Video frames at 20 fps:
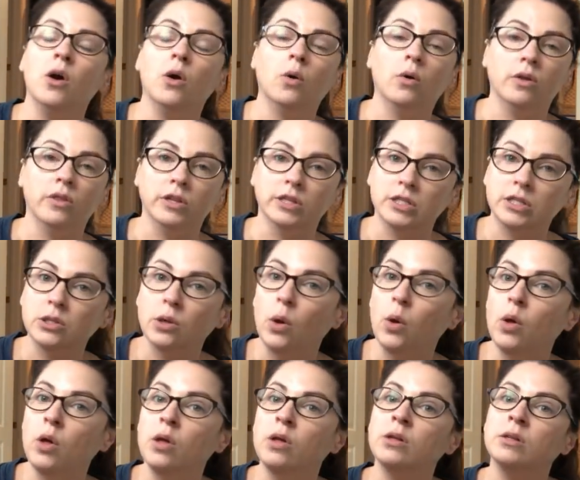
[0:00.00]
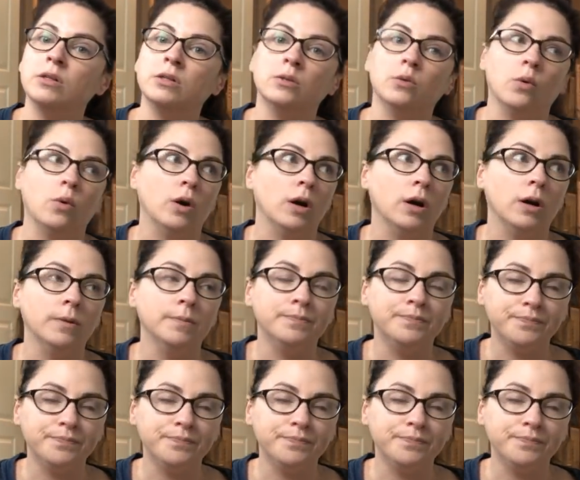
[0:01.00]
or the soles or